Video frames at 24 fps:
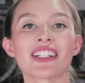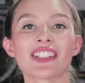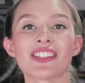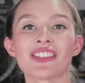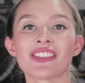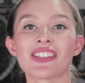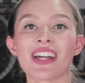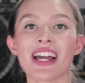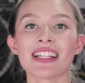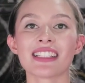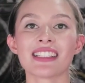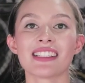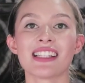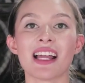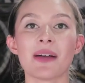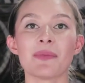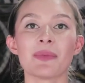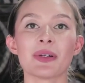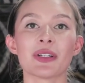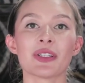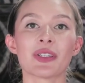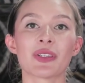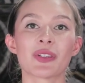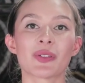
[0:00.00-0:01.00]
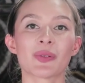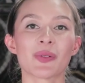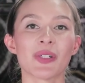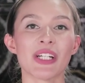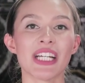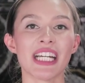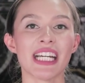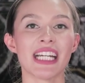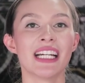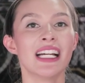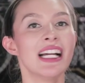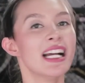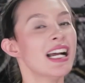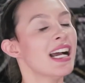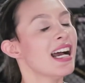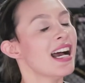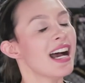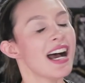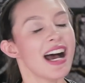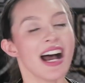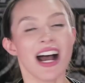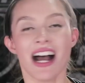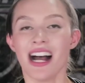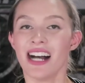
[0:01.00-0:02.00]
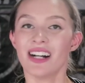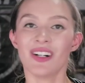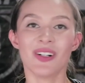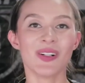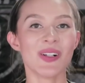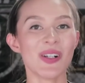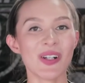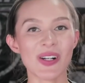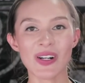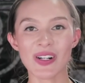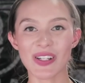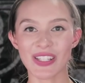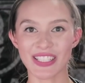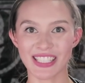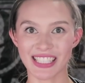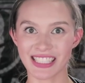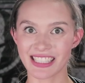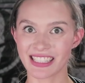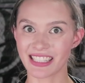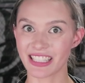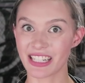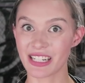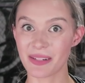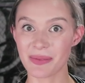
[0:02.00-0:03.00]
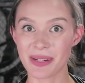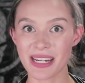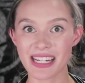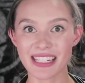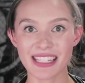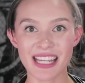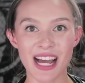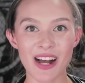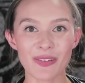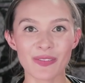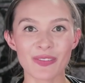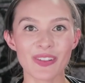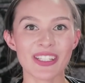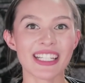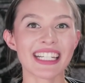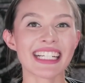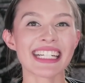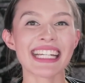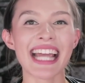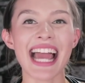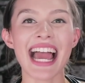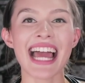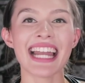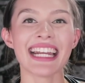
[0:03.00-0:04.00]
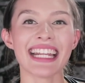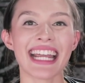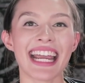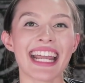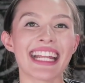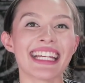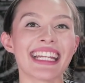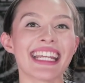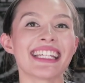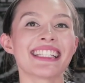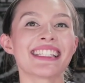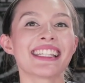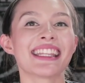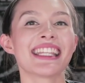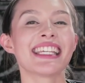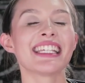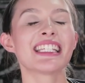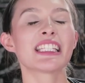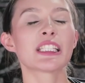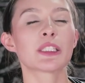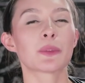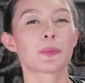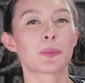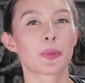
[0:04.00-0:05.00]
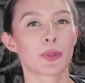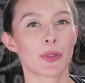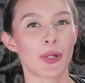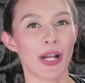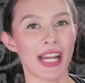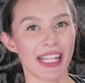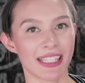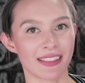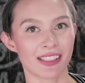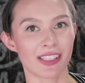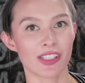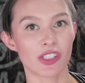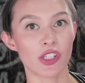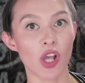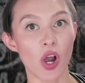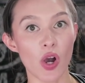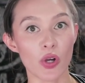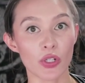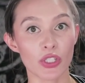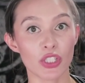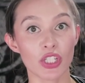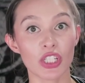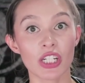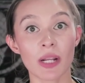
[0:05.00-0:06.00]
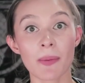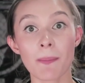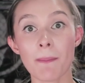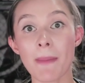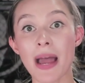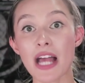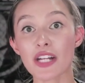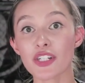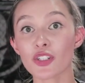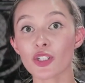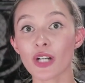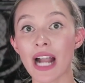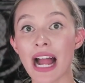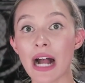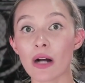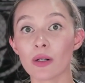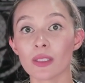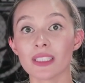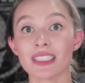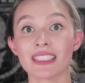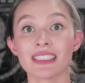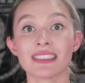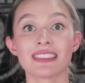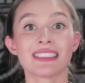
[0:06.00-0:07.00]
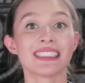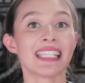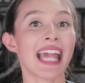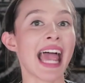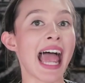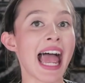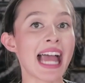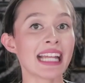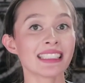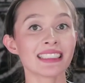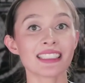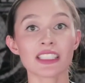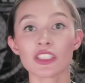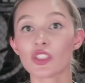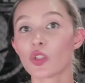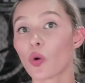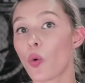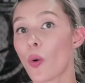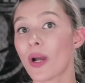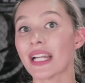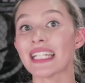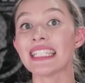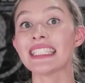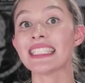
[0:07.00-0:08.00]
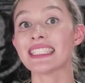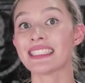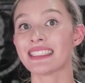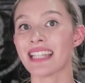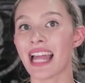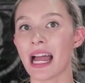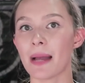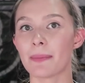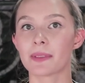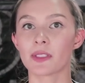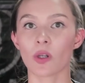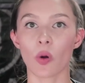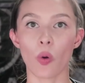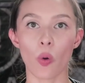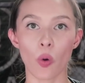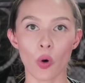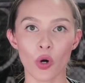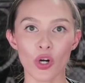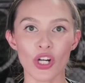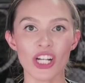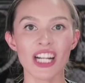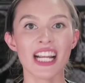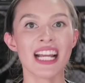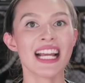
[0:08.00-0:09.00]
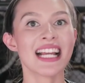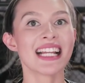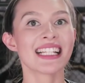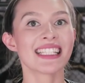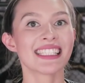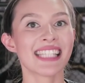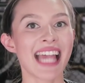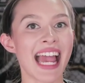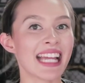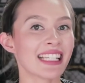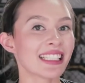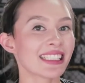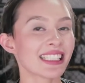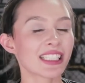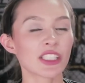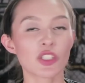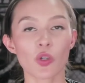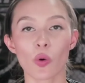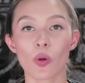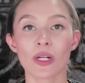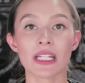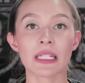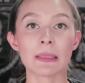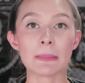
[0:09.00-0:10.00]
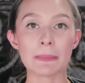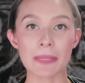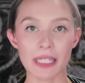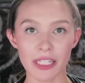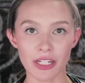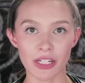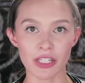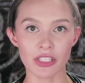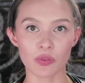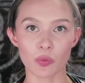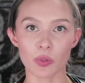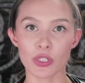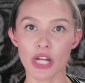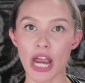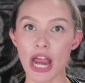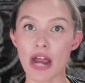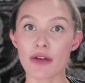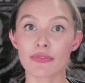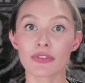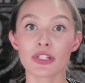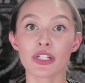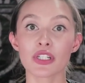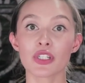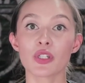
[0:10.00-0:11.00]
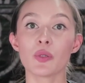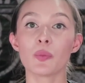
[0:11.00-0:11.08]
exercise number 3. Ooh, this is gonna be a tough one again. It is the sprint. So you're gonna measure out 10 to 20 steps or 10 to 20 meters, whatever